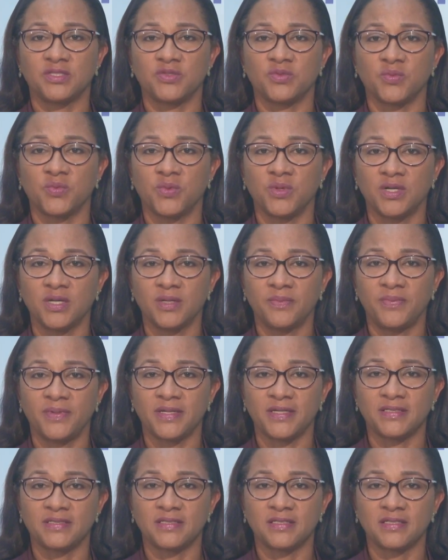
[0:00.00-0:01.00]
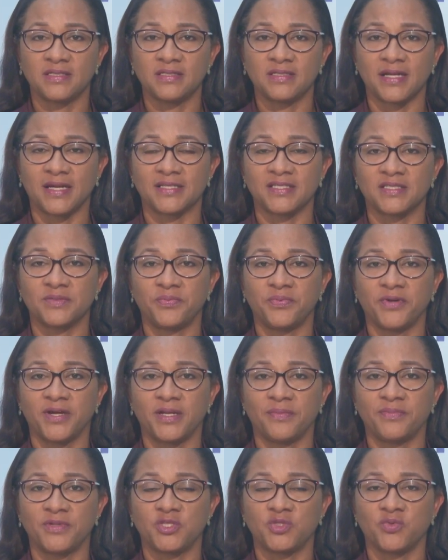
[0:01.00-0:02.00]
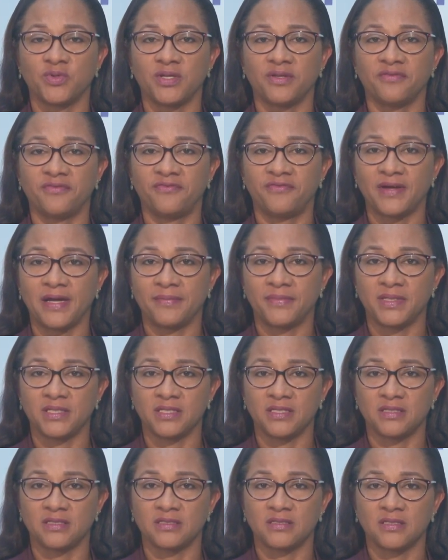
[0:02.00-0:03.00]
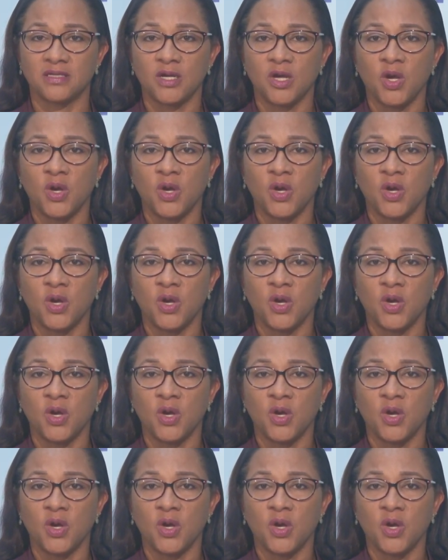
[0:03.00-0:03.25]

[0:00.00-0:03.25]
to workplaces and spread between families.